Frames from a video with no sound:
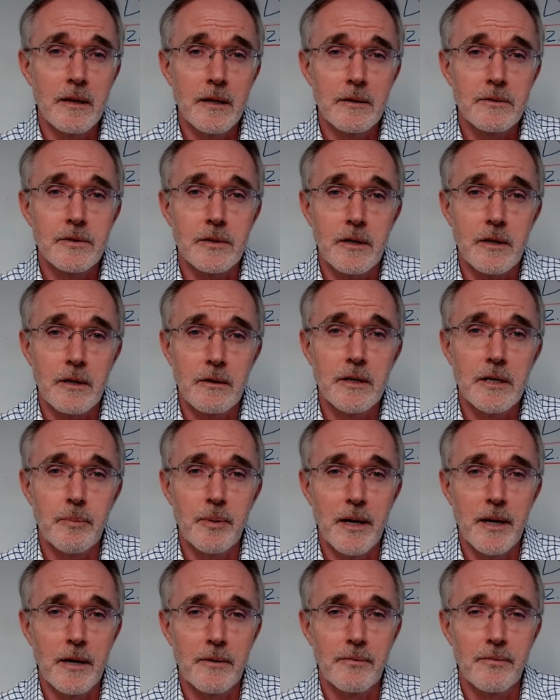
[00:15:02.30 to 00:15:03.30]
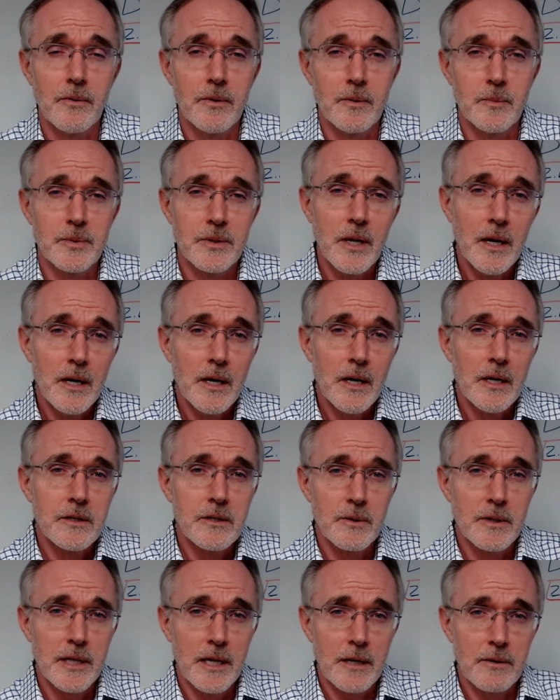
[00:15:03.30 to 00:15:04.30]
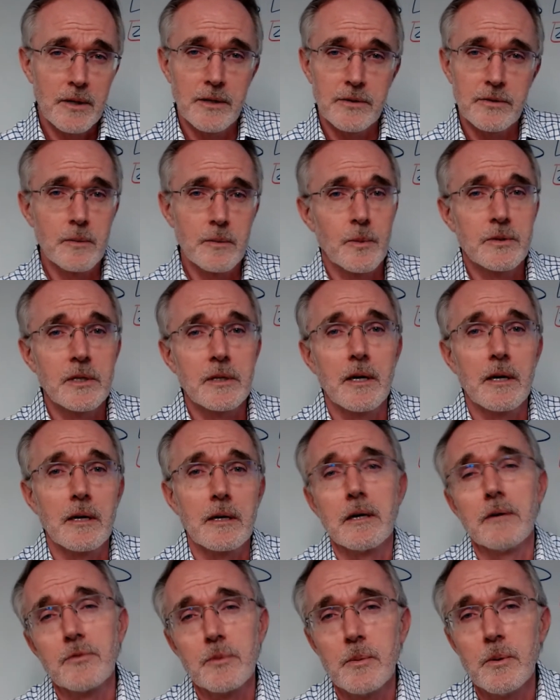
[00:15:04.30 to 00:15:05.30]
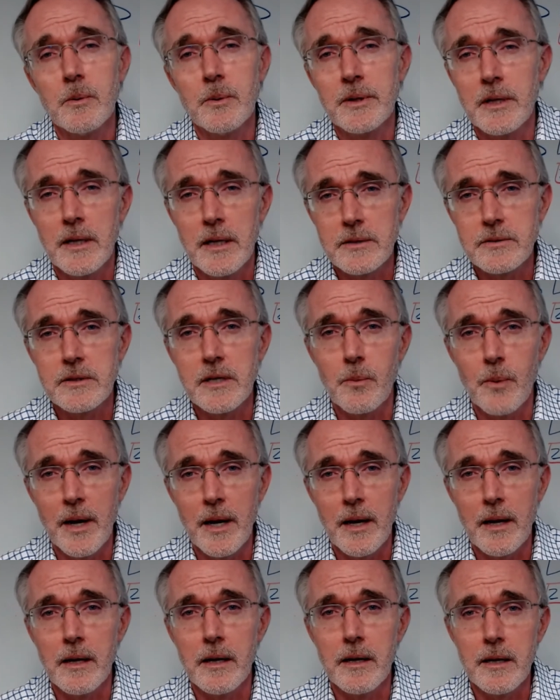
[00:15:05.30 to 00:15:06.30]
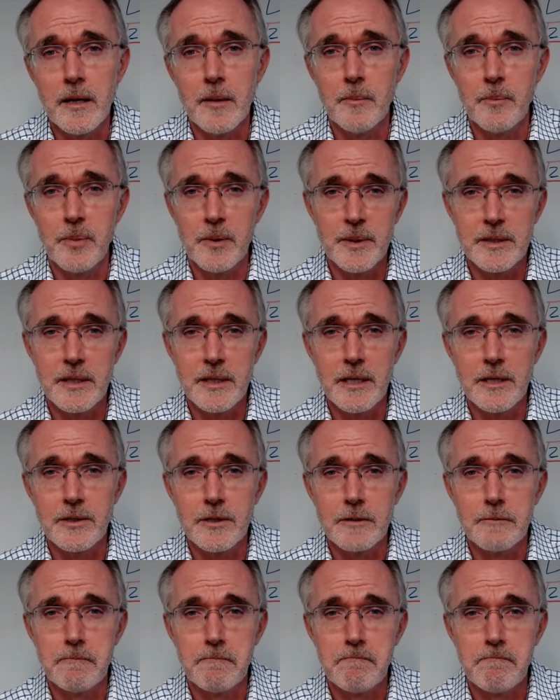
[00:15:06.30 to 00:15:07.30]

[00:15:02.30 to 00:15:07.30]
security platforms to allow customers to get comfortable with an SD-WAN implementation.